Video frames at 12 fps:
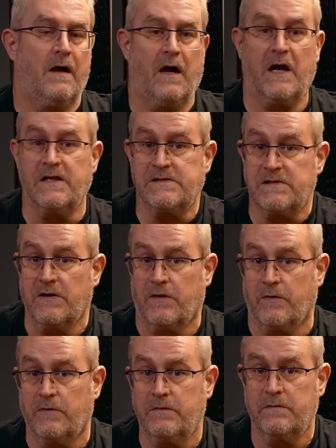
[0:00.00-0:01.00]

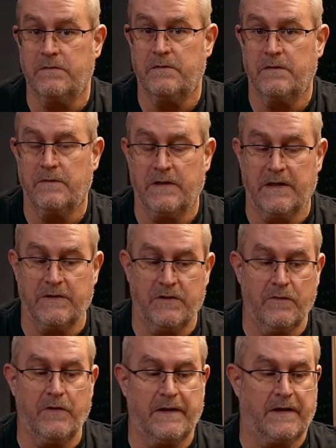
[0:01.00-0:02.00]
Also, in
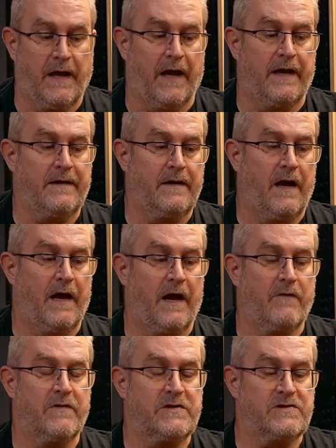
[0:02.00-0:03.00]
doing that, I
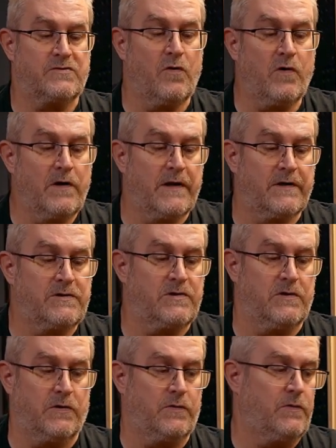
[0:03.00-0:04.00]
restored it
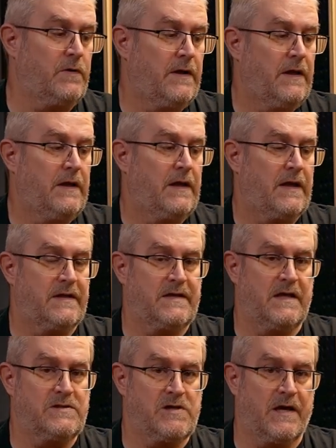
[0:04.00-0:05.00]
to a
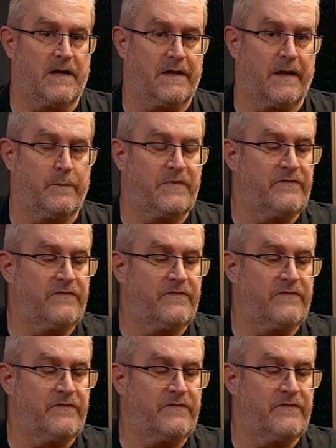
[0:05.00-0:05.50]
10-channel amp.